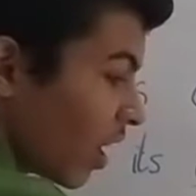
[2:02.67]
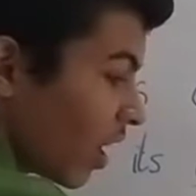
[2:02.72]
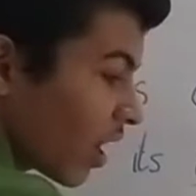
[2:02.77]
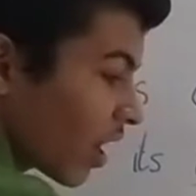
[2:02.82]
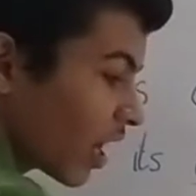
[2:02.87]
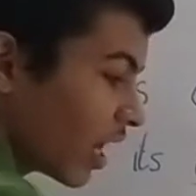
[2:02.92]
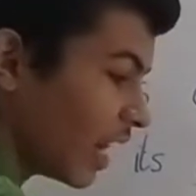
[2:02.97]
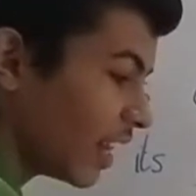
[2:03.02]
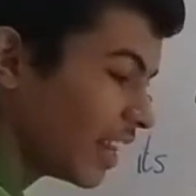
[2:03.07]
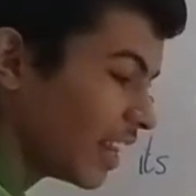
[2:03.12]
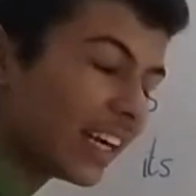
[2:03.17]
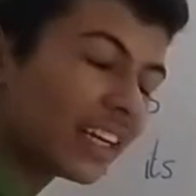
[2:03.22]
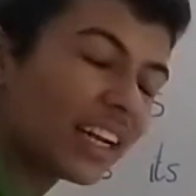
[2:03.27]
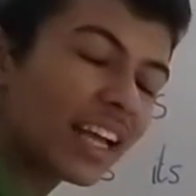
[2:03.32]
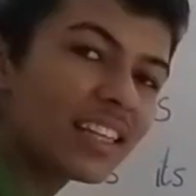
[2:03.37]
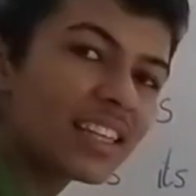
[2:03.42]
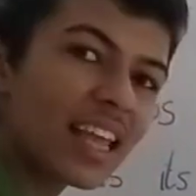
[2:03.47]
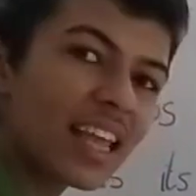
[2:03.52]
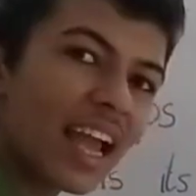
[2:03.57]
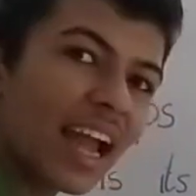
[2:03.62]
and that
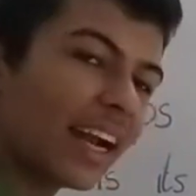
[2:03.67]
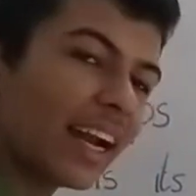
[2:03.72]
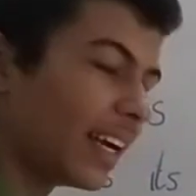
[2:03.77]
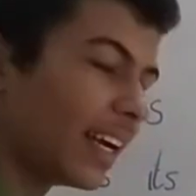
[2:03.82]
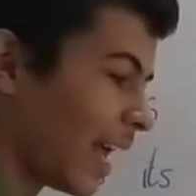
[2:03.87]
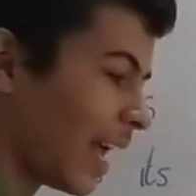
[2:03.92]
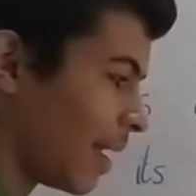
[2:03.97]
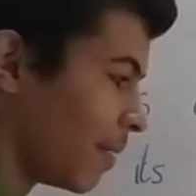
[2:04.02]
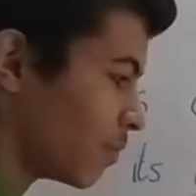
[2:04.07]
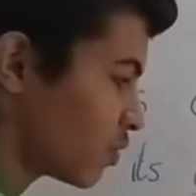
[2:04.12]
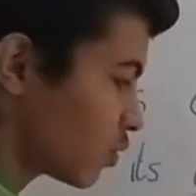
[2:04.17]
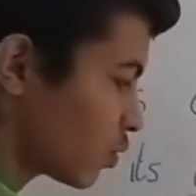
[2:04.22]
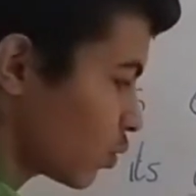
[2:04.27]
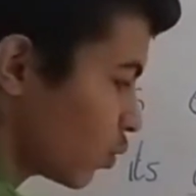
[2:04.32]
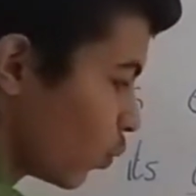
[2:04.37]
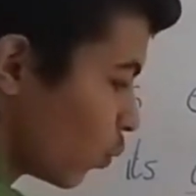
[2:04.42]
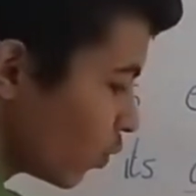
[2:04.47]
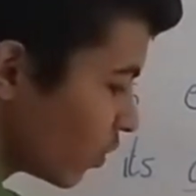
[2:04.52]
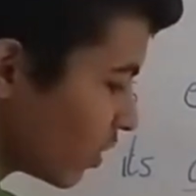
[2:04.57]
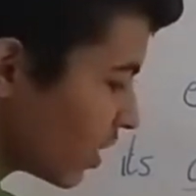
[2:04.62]
is n times. So
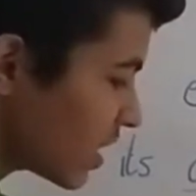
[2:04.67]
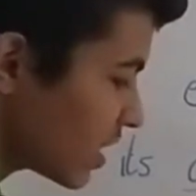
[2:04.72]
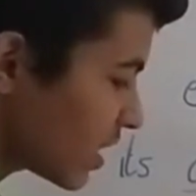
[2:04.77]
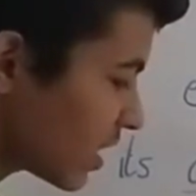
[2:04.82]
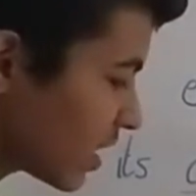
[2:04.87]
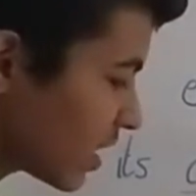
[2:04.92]
this,